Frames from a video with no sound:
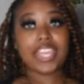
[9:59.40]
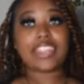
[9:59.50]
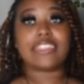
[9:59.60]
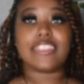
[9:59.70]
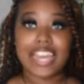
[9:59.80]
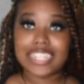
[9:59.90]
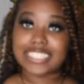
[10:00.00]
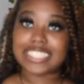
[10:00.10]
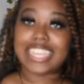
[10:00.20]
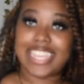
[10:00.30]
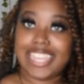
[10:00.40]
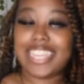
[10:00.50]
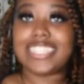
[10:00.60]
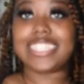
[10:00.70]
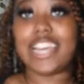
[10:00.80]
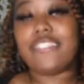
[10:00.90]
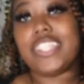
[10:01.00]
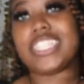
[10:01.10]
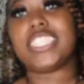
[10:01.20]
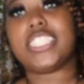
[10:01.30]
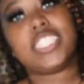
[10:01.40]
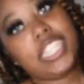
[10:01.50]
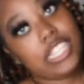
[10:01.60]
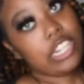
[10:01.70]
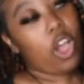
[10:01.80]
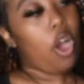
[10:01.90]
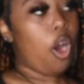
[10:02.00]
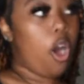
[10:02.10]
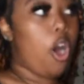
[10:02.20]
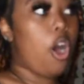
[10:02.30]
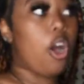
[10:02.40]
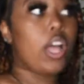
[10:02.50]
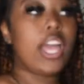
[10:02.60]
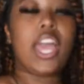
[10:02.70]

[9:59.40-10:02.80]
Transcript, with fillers: that is the end of this Shein haul